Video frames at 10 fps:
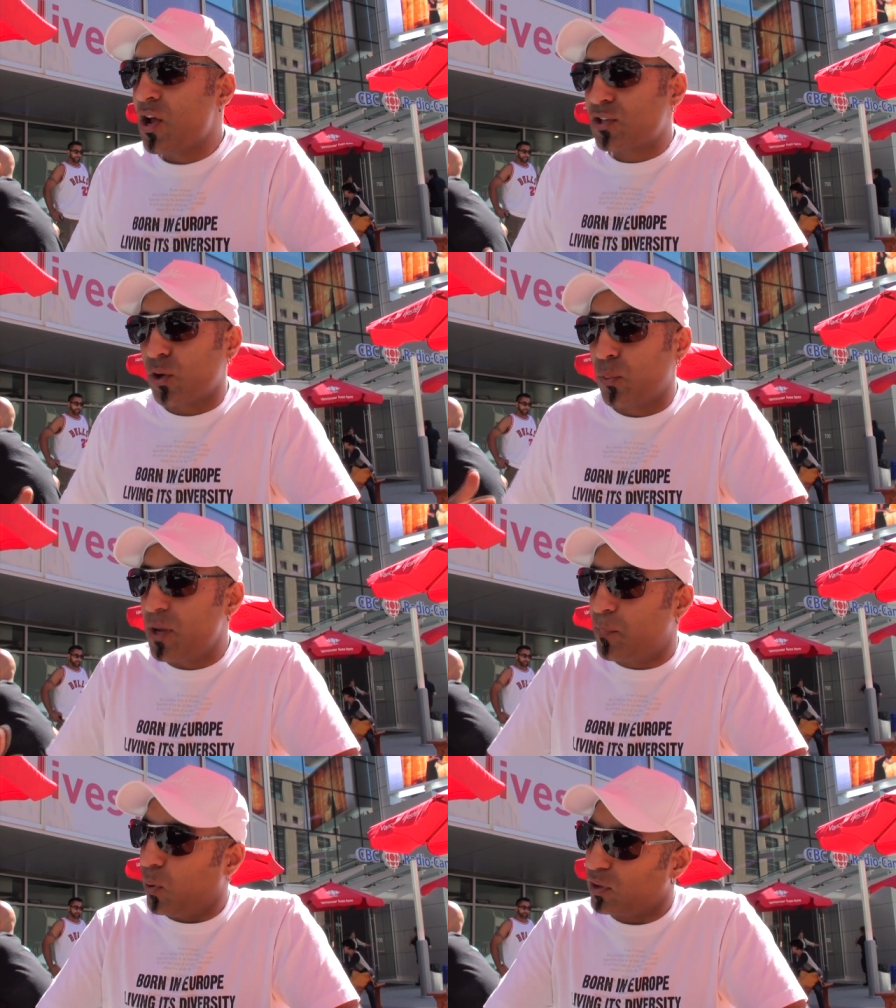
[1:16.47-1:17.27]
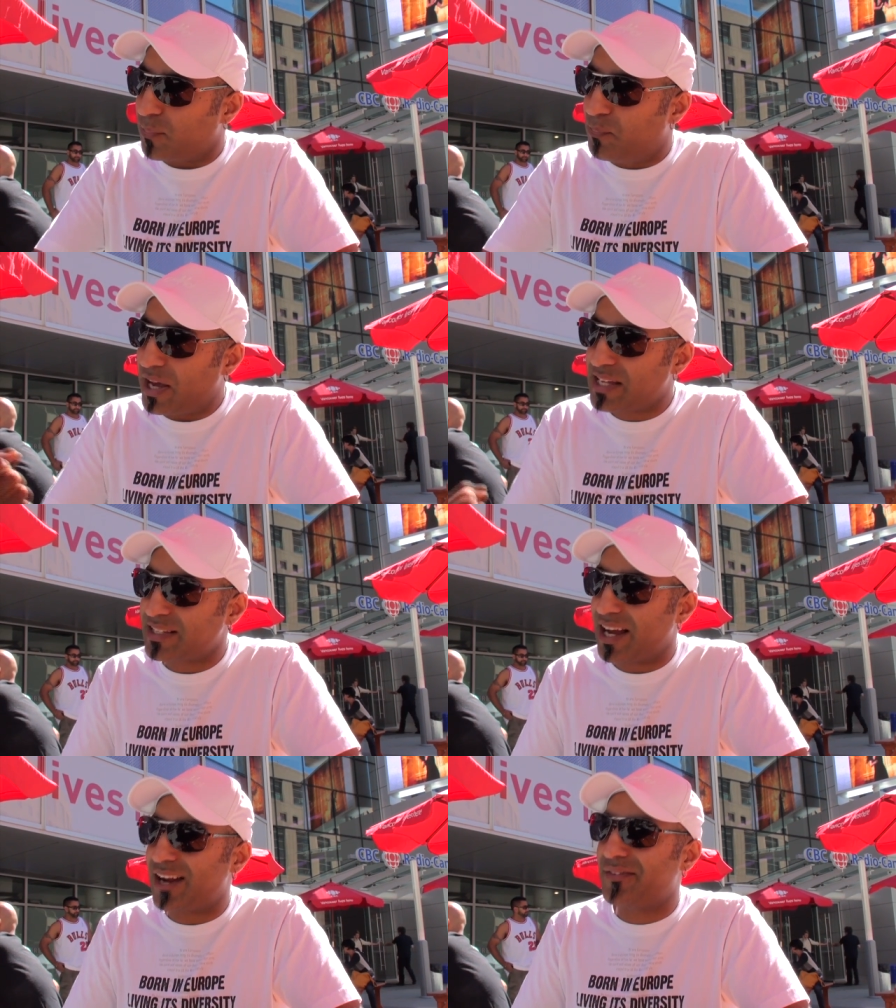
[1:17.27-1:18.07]
So we pull the
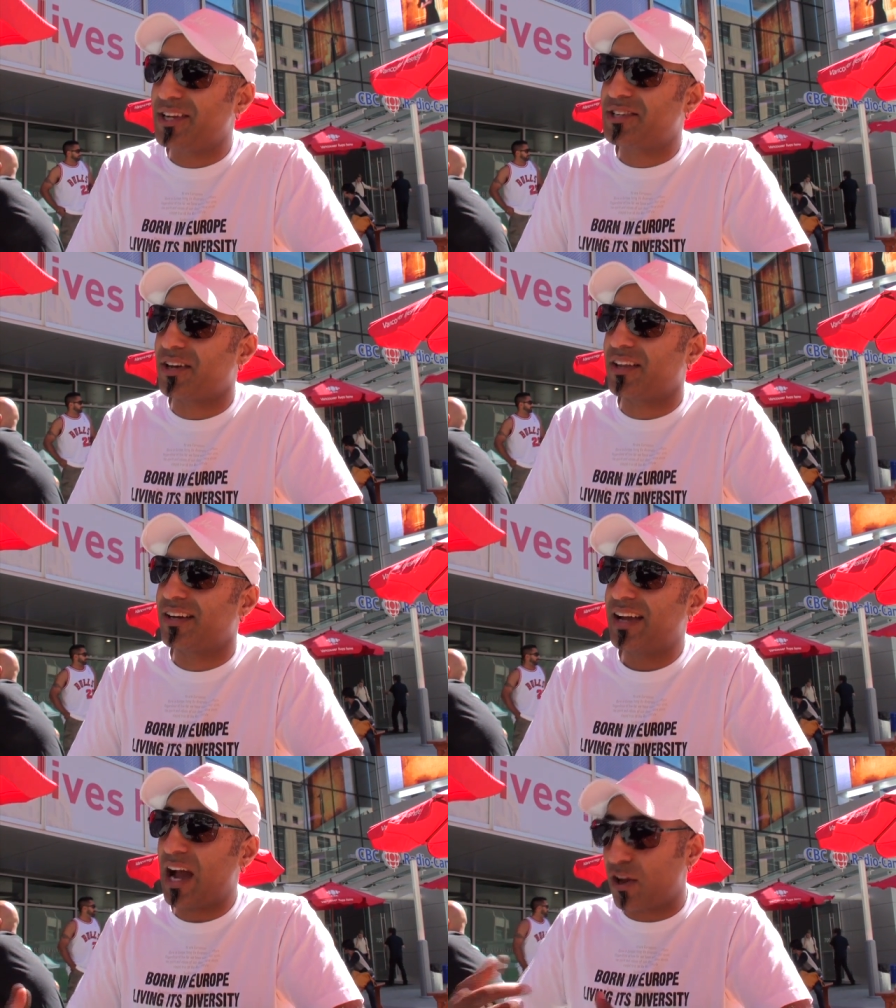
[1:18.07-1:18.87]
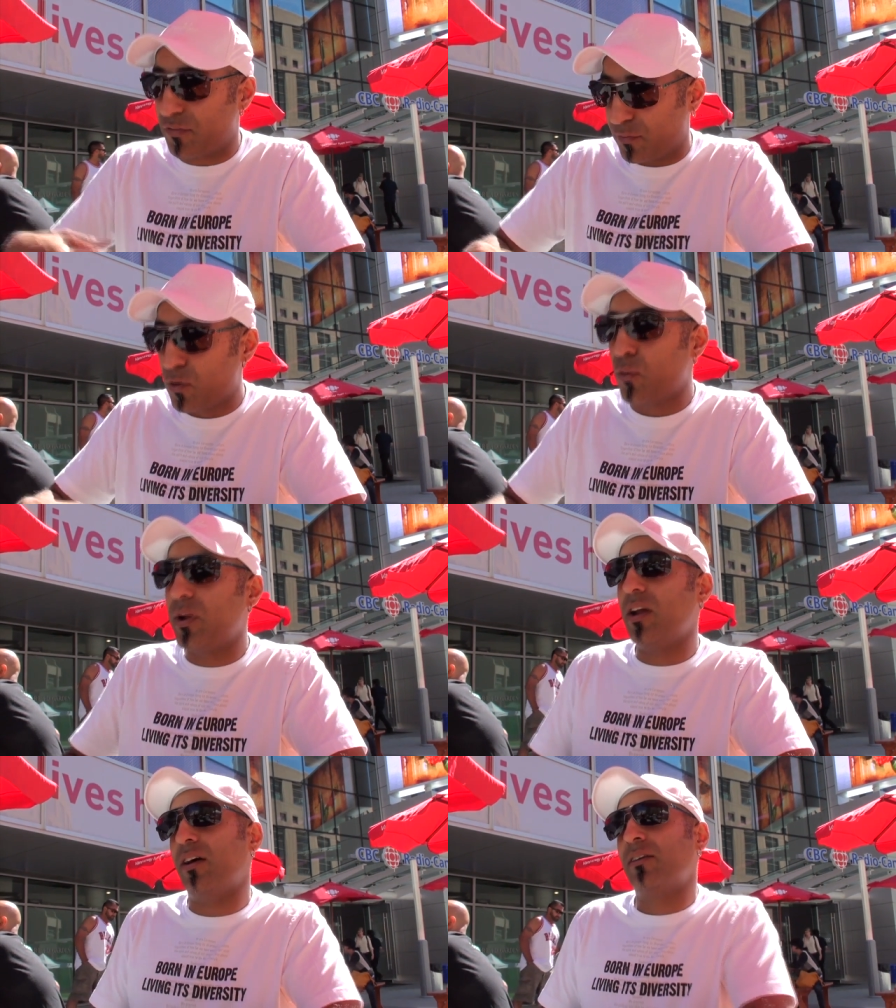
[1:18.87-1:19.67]
best out of each other, out of who
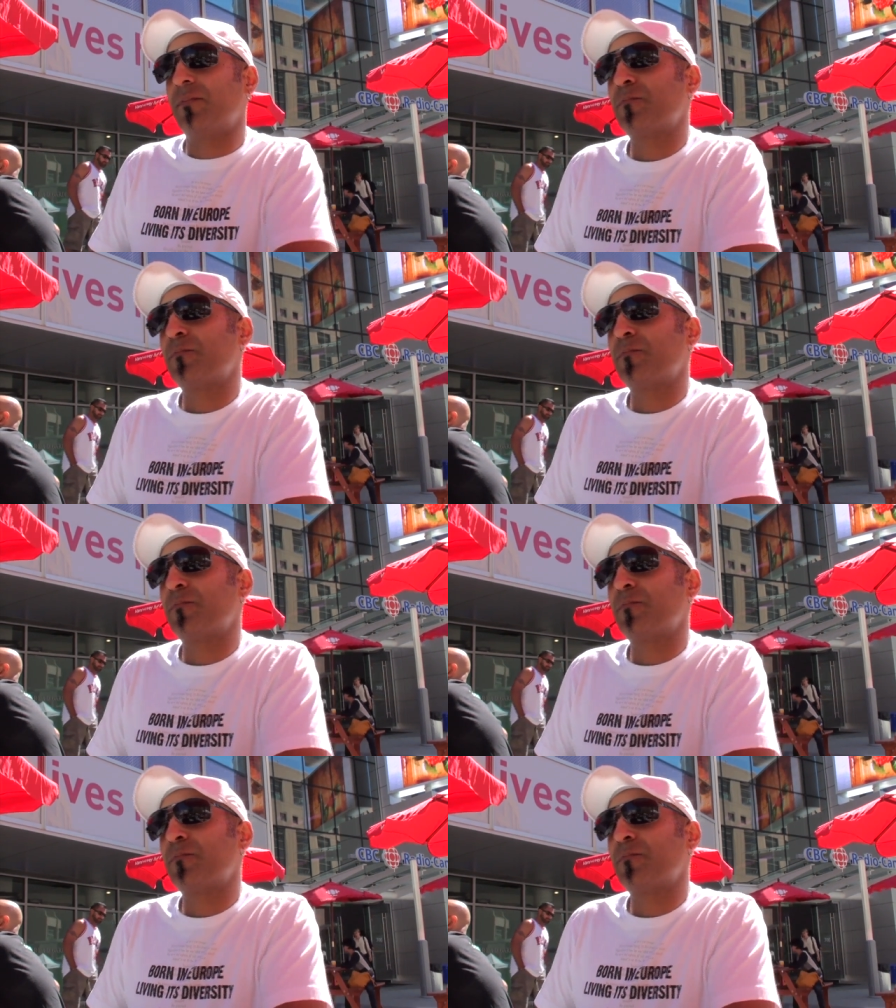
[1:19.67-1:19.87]
we are.